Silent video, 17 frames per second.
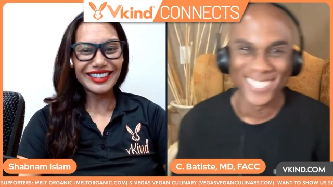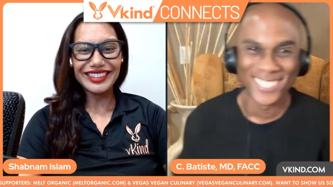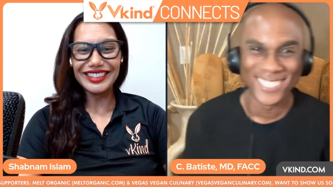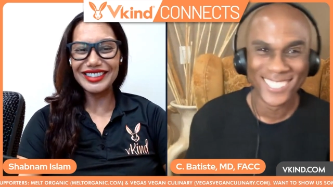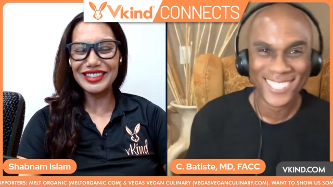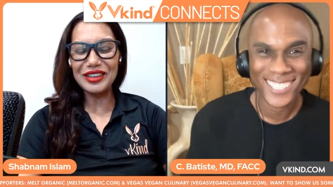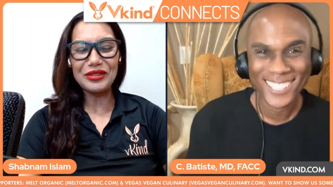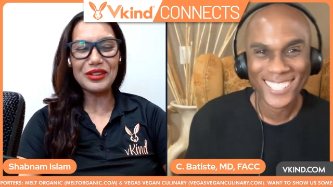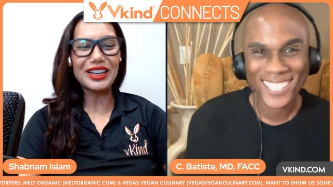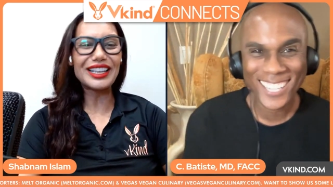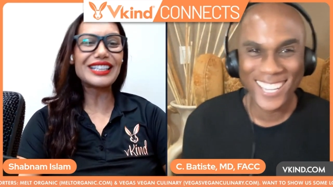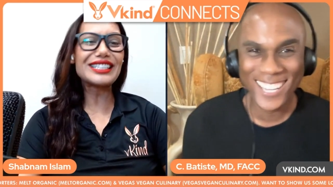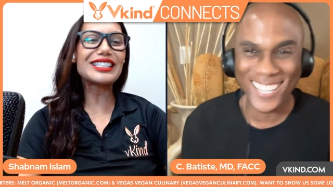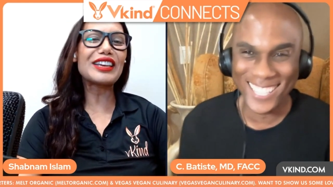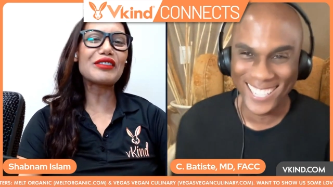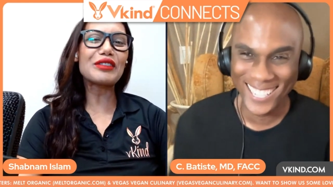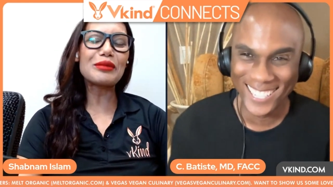Speaker 1: so funny. He's
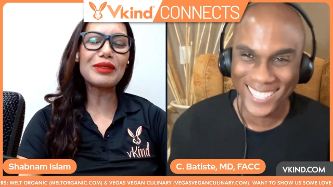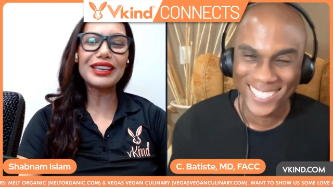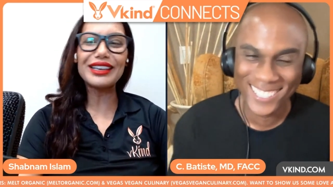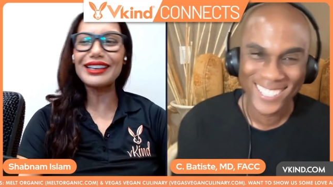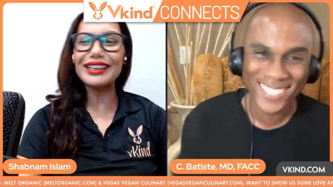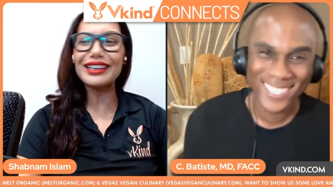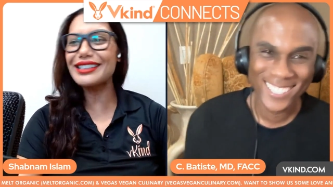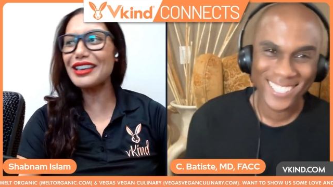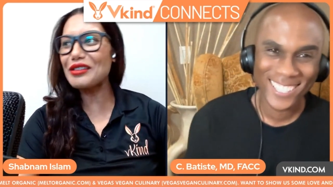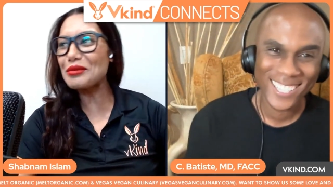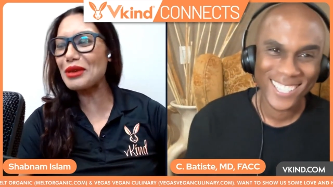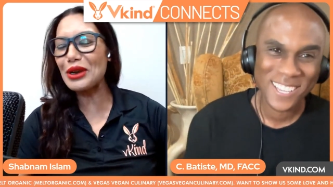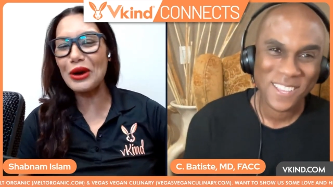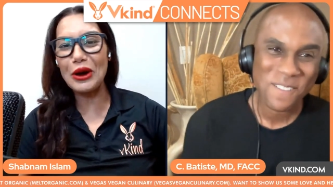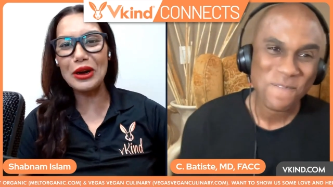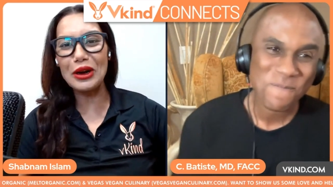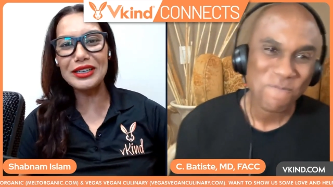giving me he's giving me
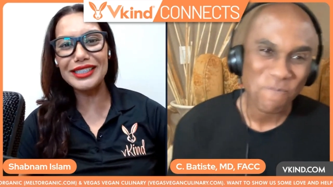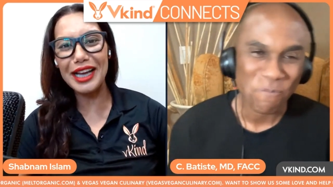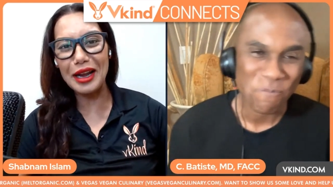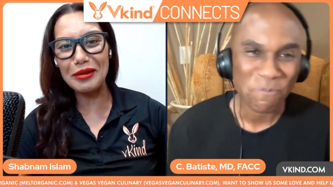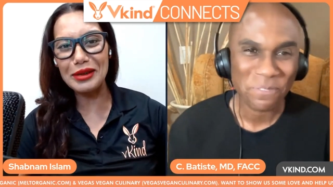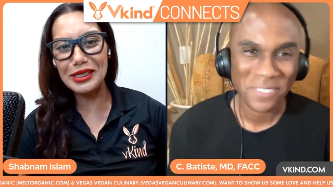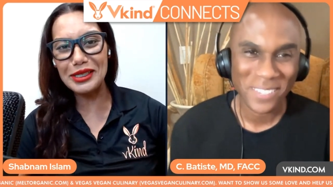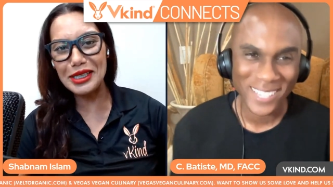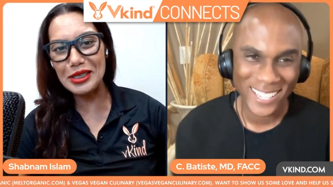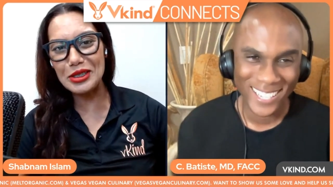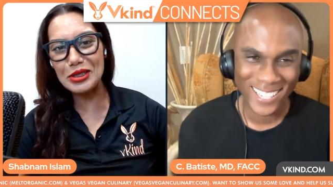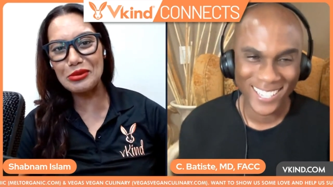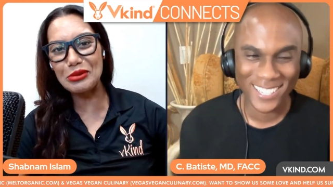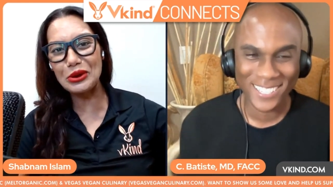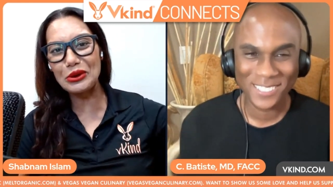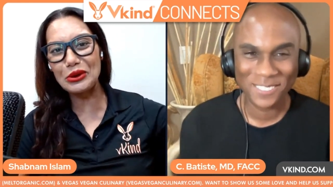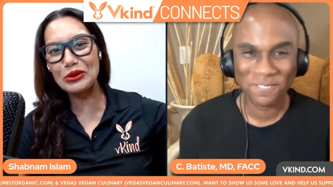a hard time because I just
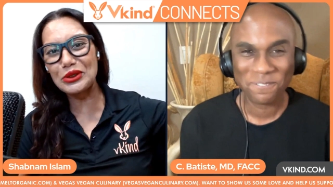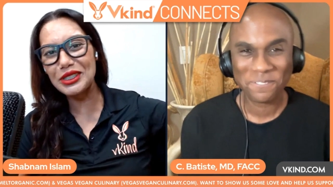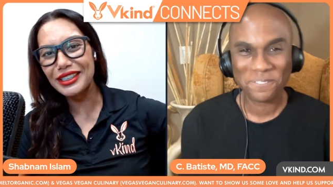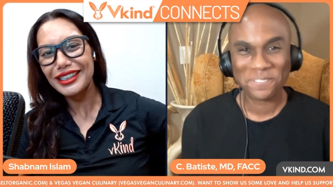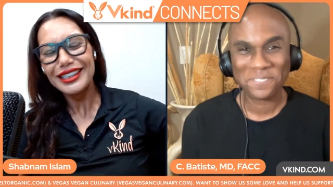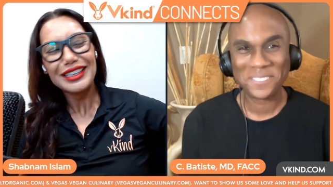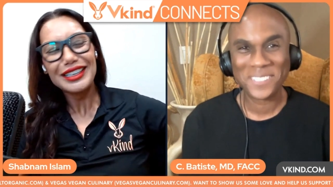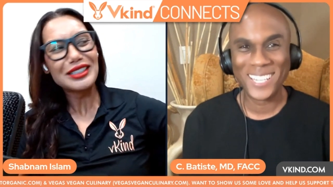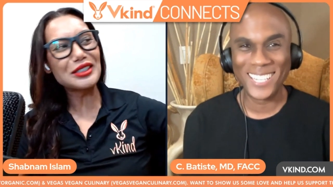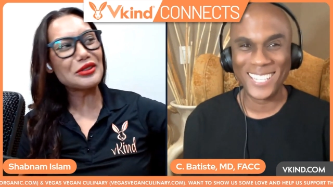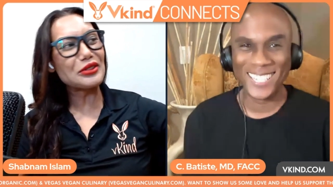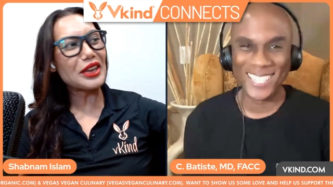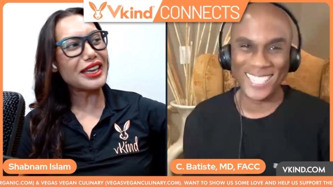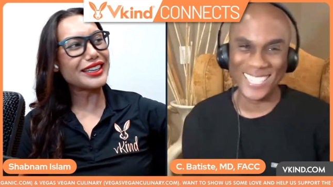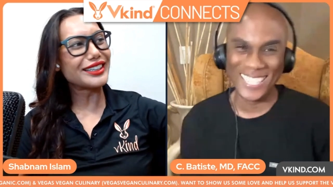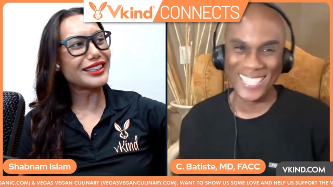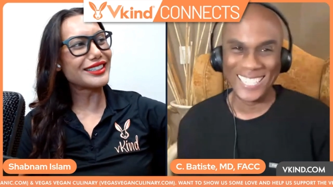moved to
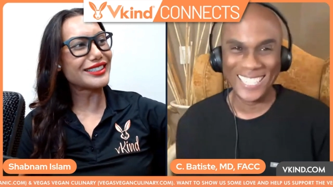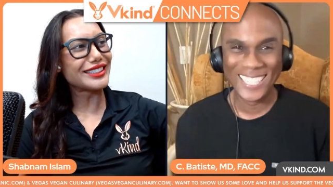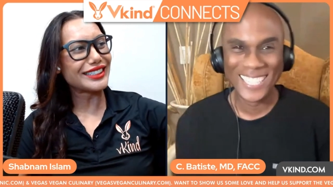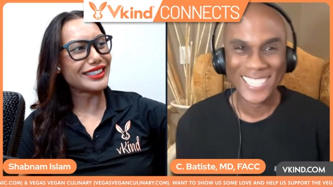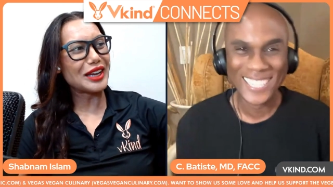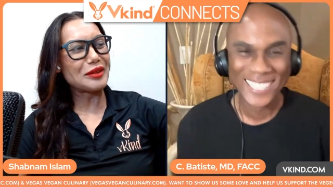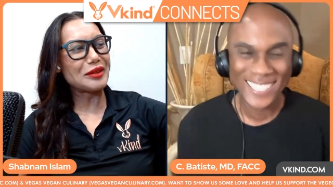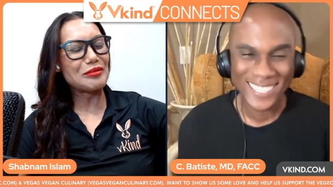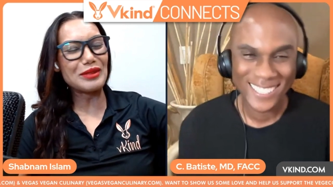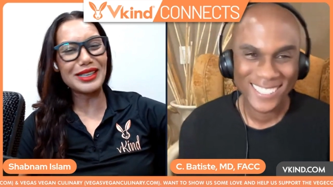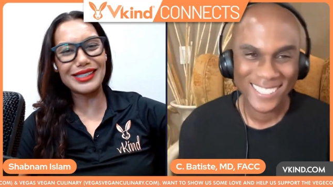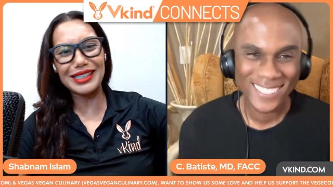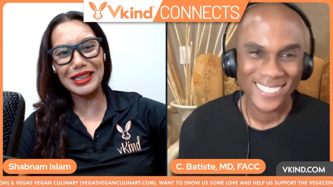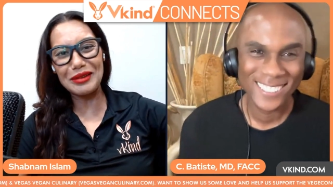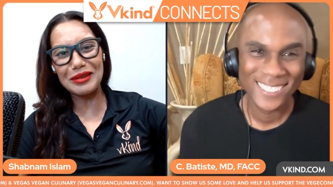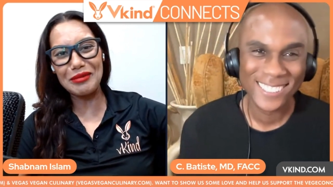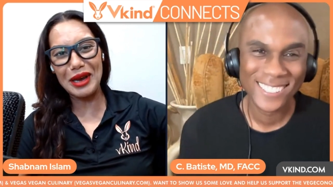Vegas and I'm
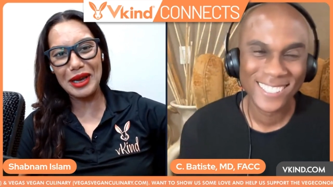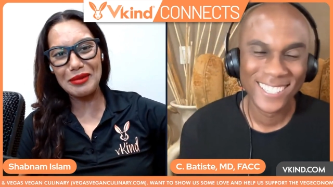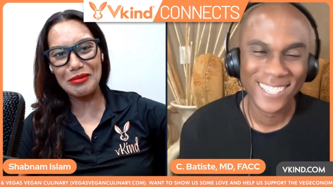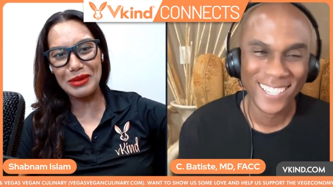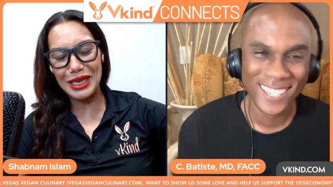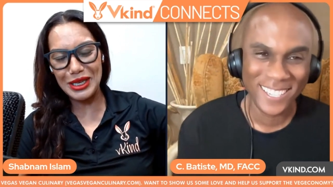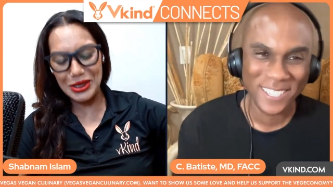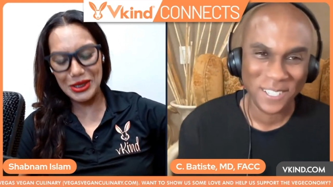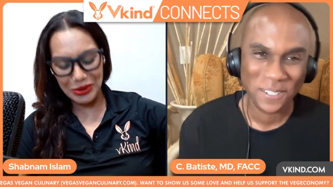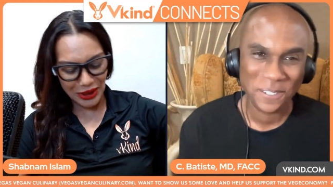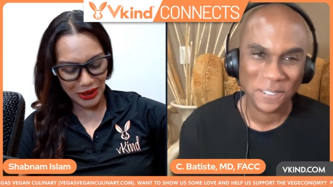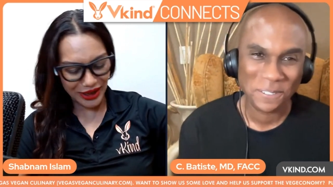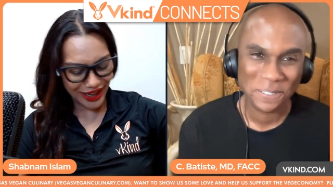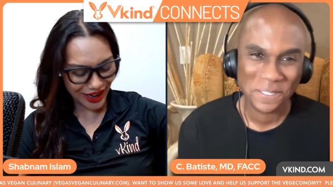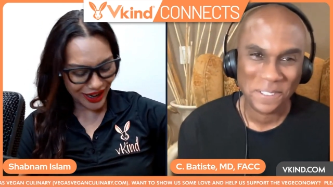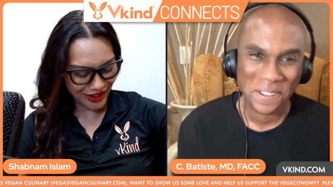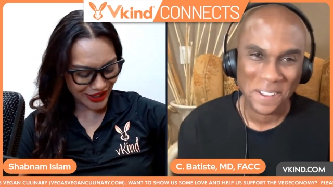missing my beach
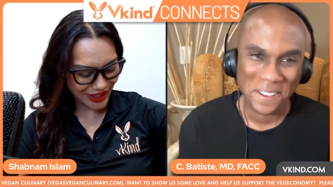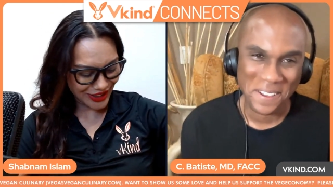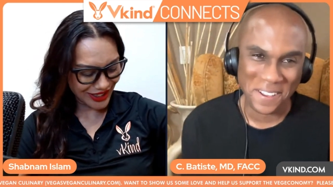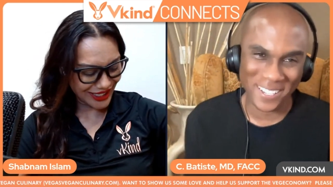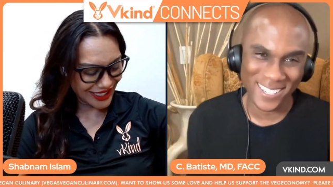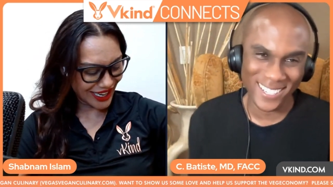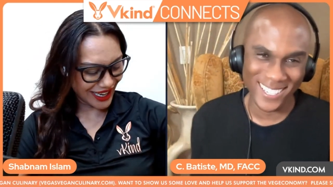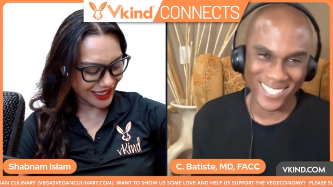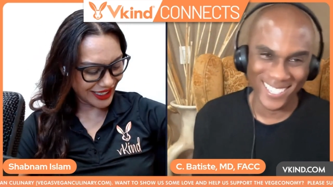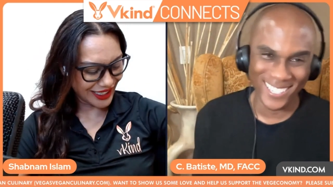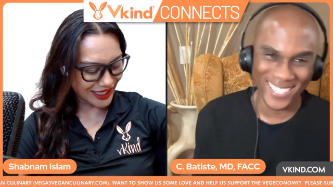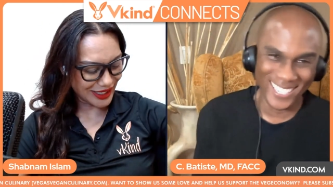workouts on the daily.